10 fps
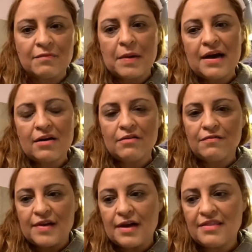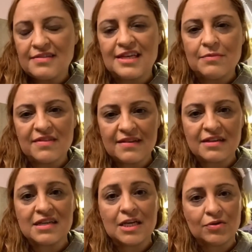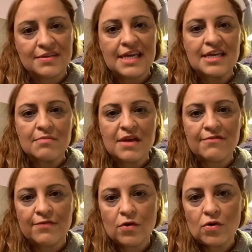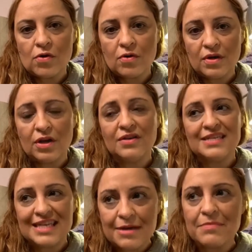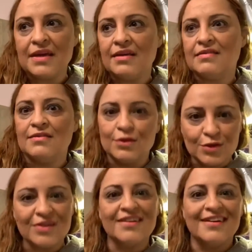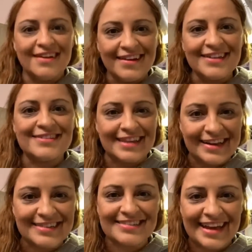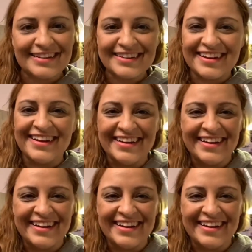part of the team that's actually critiquing me for, to get me to stage standard.